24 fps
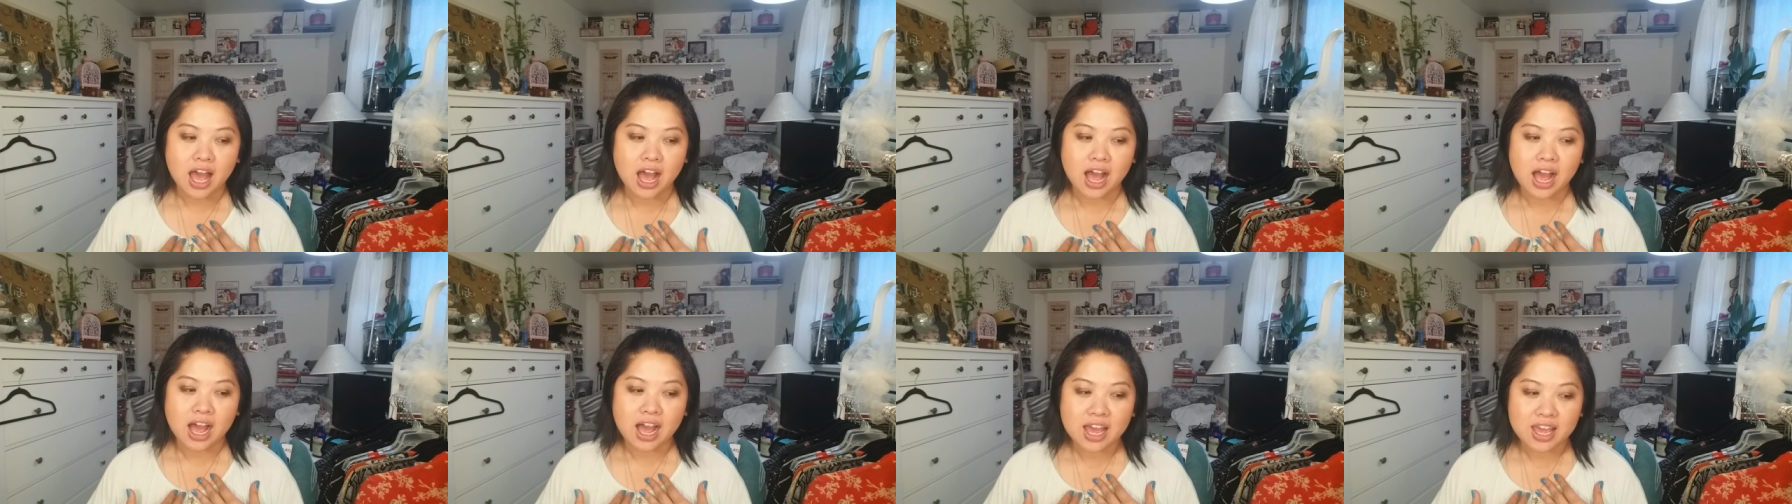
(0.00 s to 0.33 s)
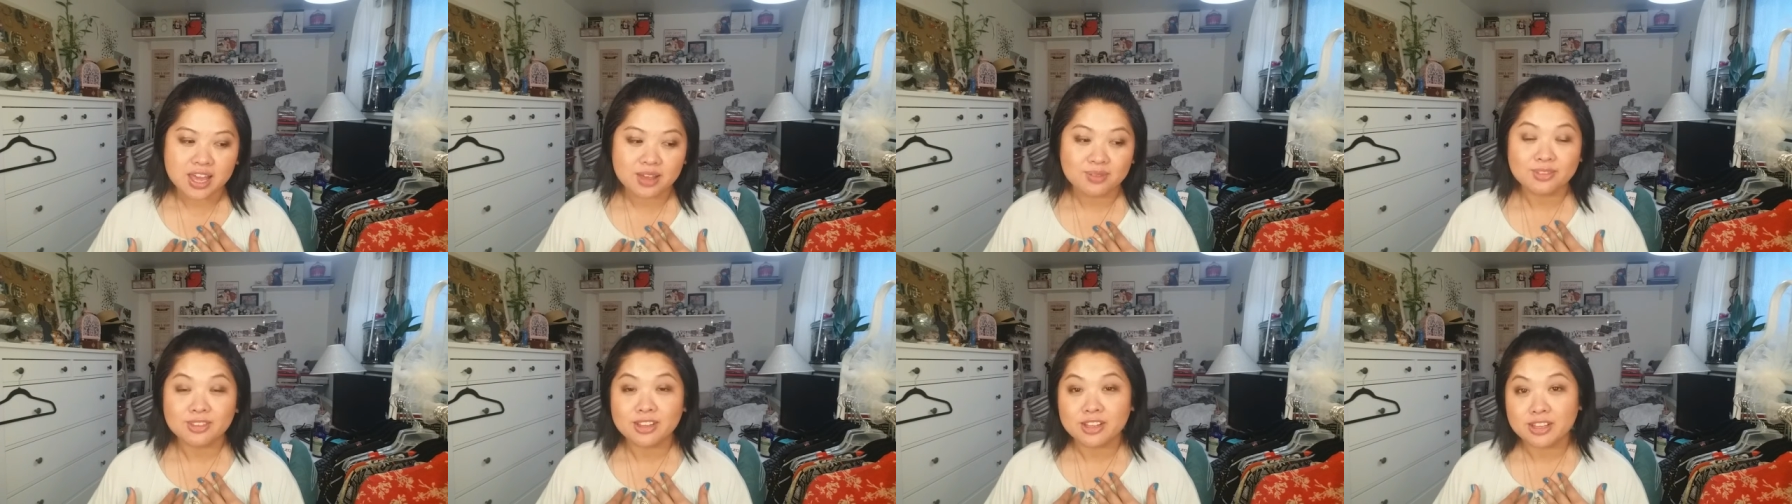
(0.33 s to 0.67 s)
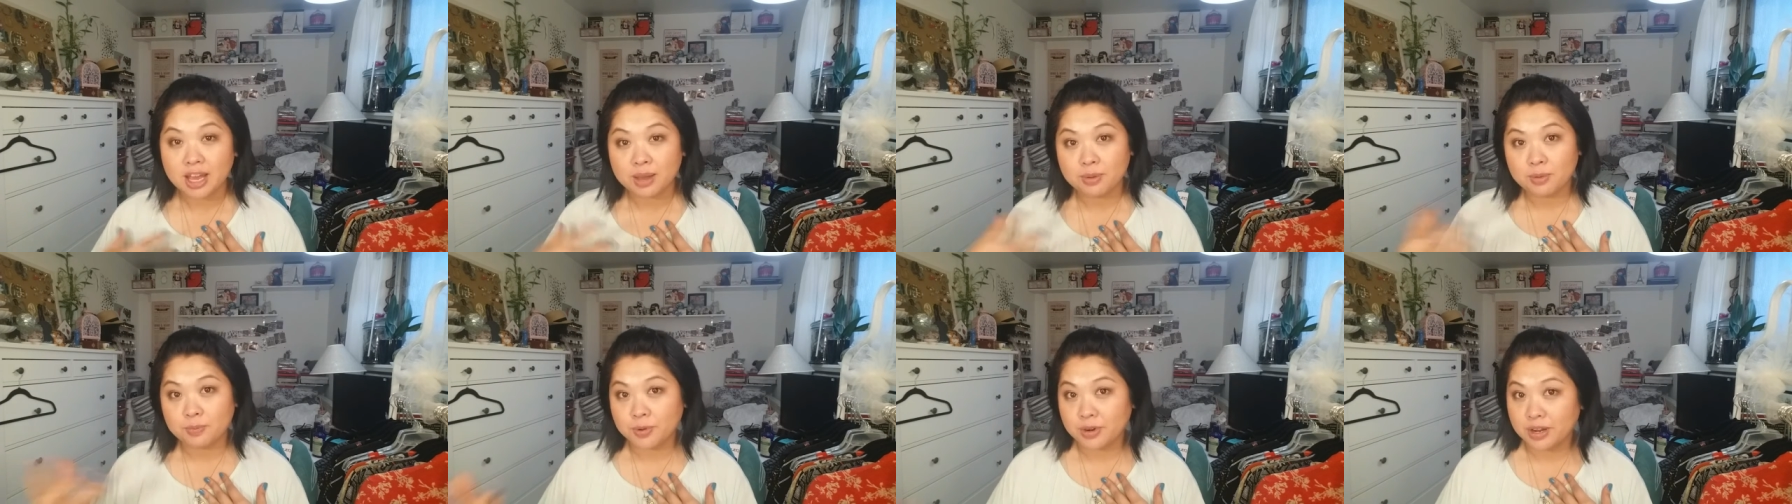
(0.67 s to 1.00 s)
I am the
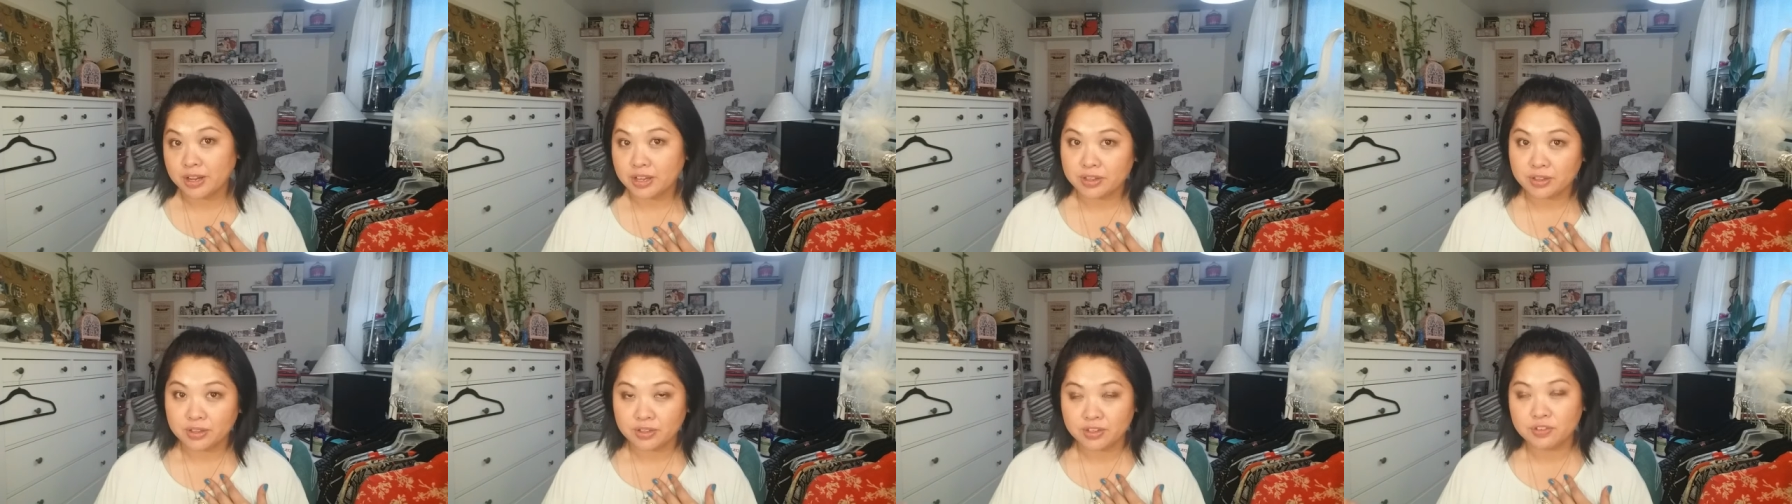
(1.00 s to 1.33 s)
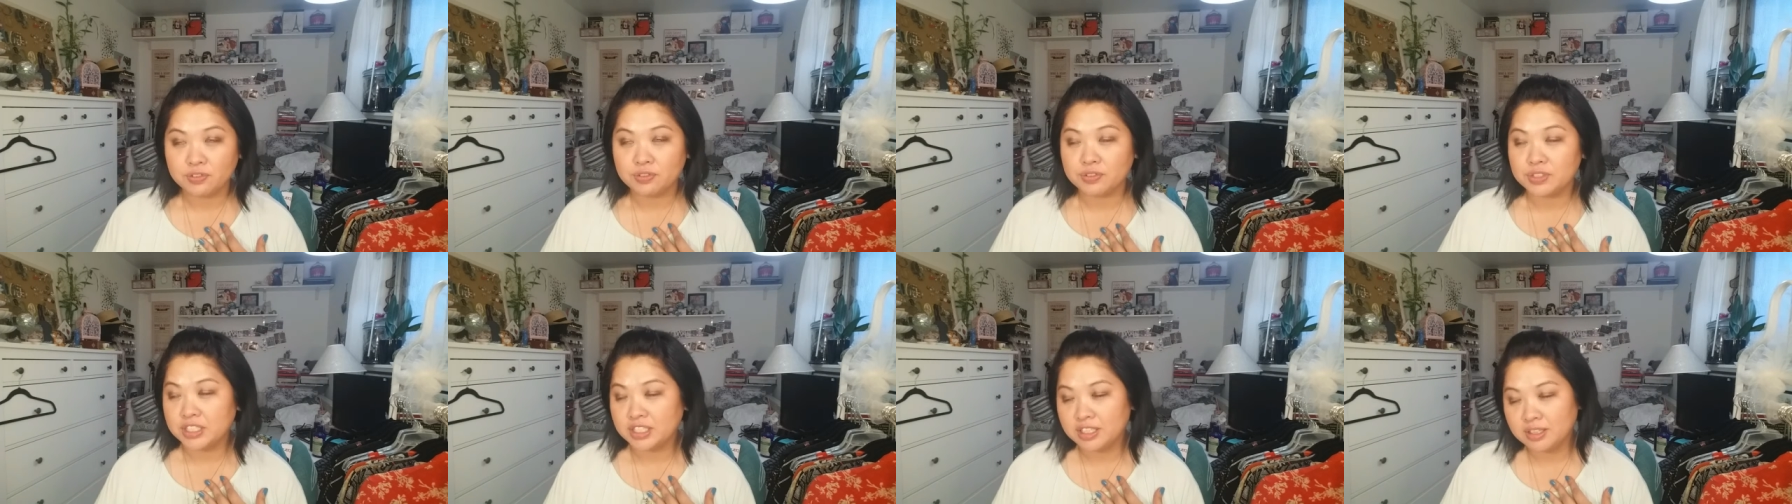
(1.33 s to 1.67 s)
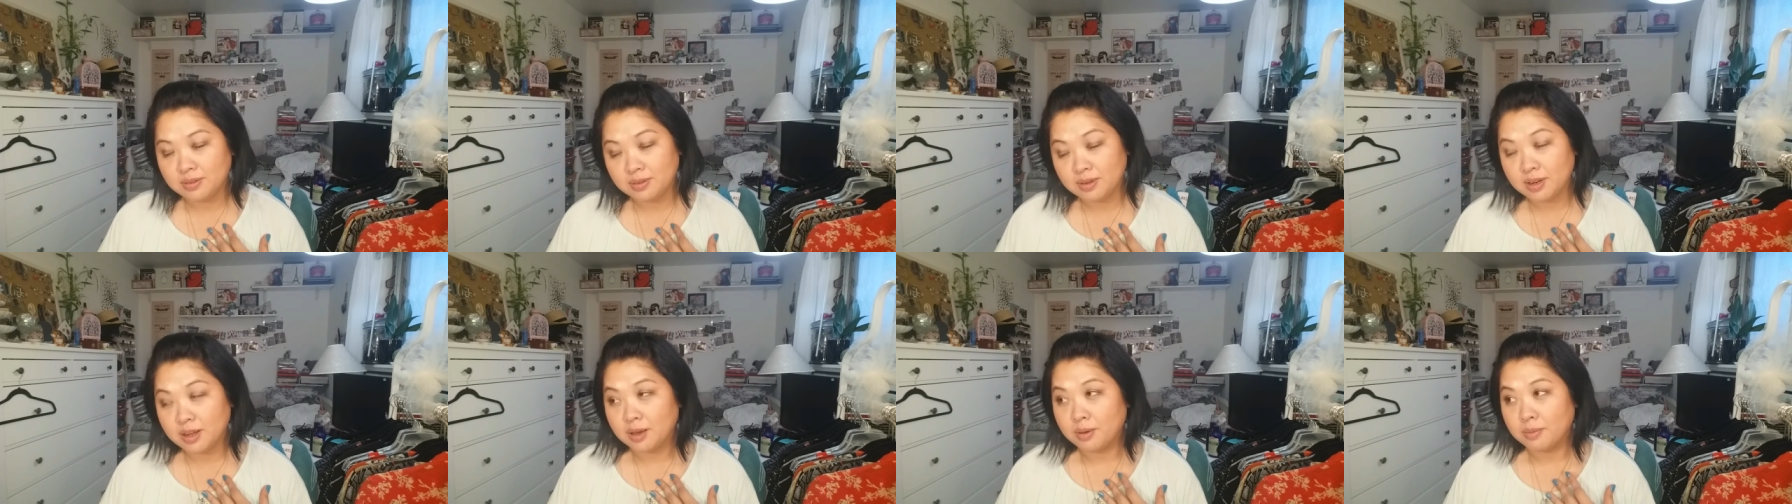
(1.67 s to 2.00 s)
type of, you've
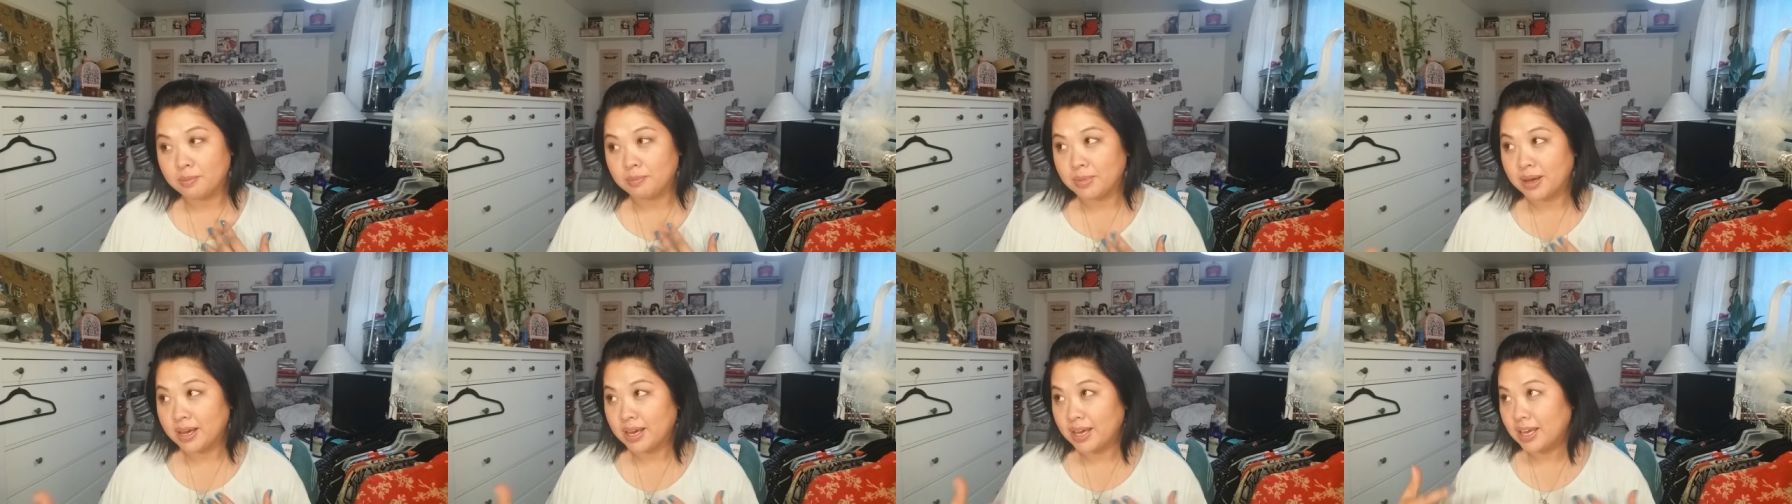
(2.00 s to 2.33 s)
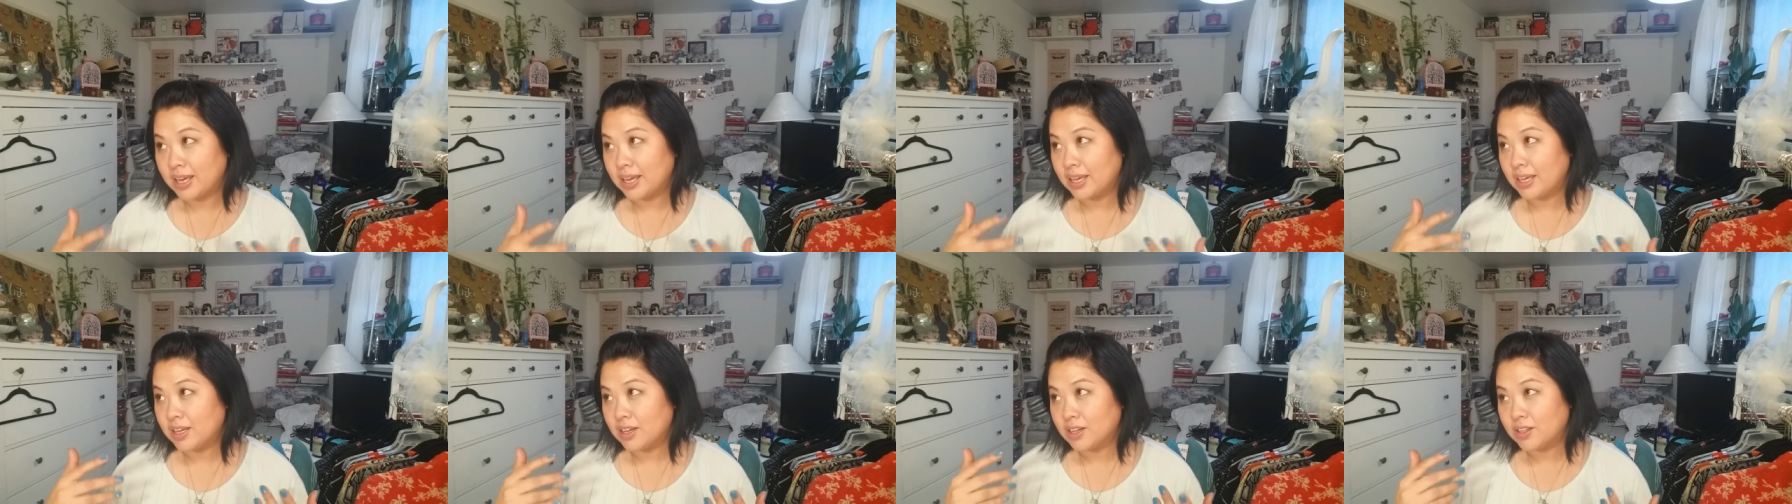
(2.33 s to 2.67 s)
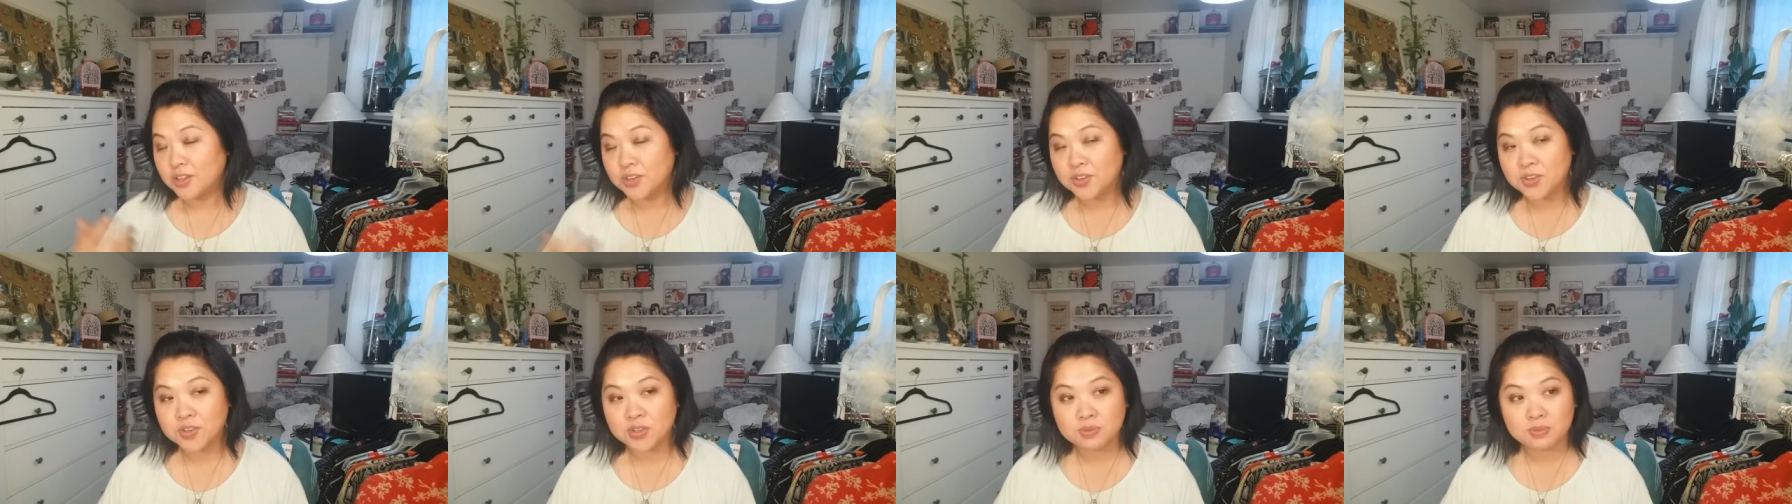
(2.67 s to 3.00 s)
seen my
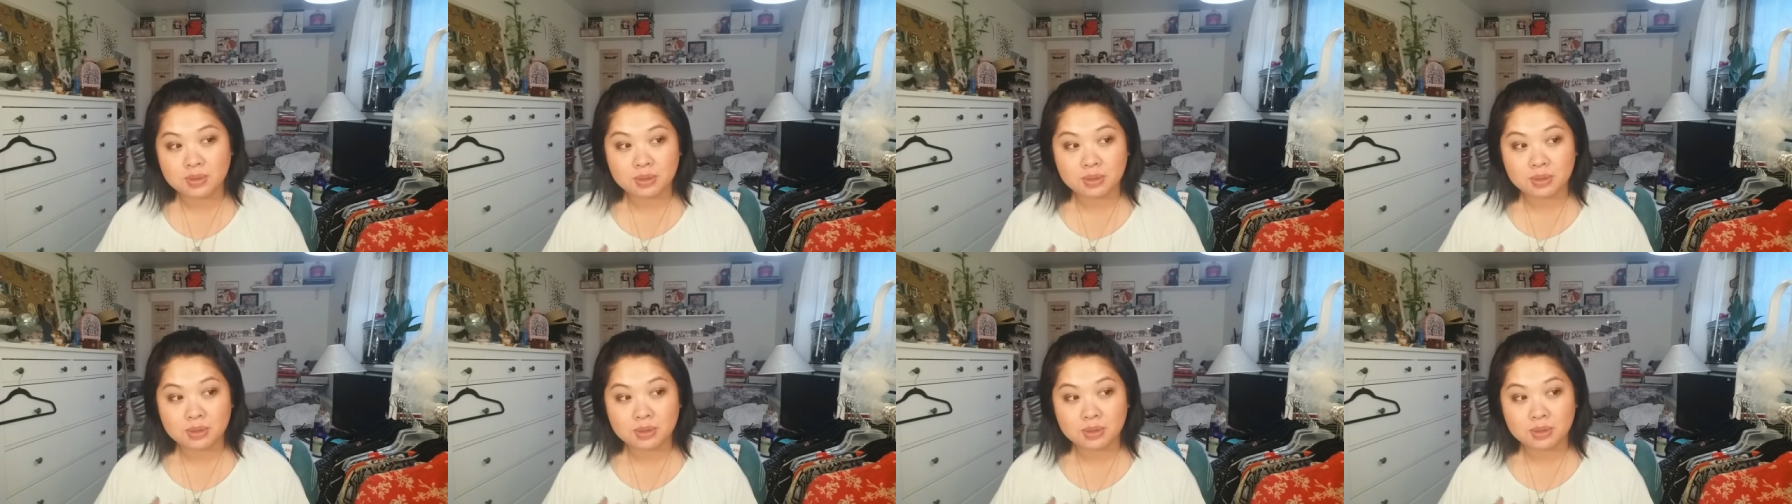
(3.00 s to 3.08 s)
clothes,